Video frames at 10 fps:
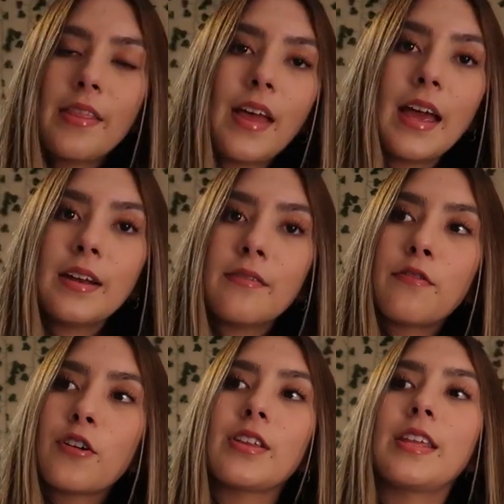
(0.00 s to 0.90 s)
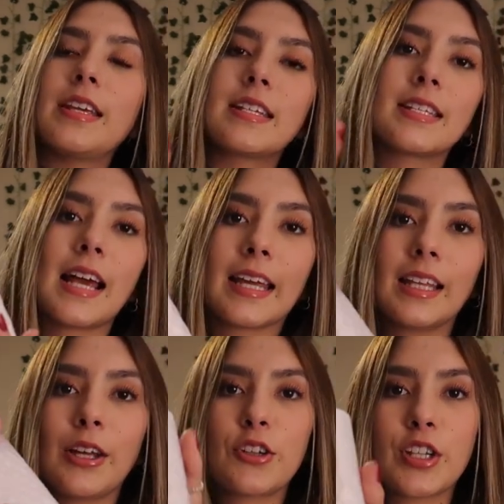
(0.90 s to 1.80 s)
Then for the
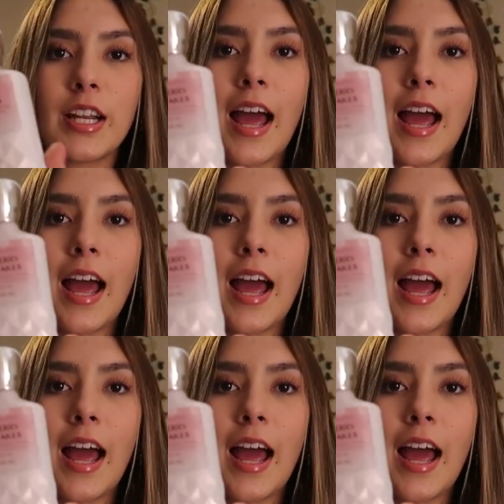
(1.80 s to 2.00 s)
second lotion,